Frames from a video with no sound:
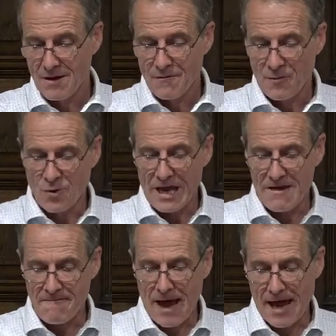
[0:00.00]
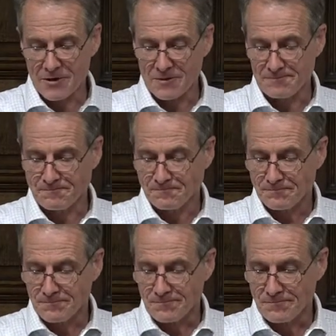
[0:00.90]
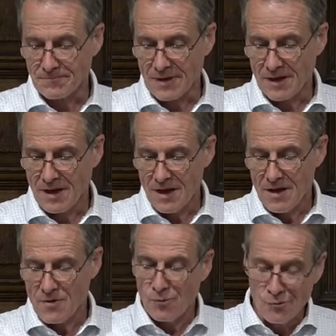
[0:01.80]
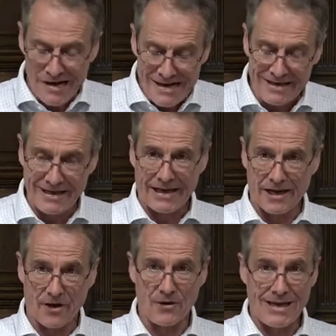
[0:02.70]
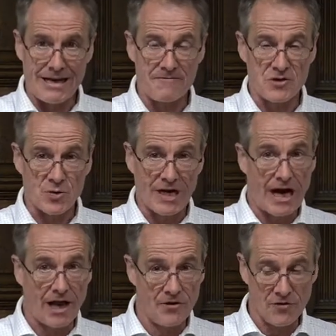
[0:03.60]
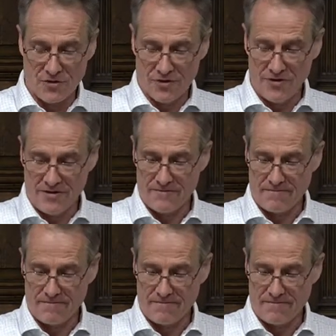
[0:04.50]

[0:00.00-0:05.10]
For if Adam really only lived to one hundred,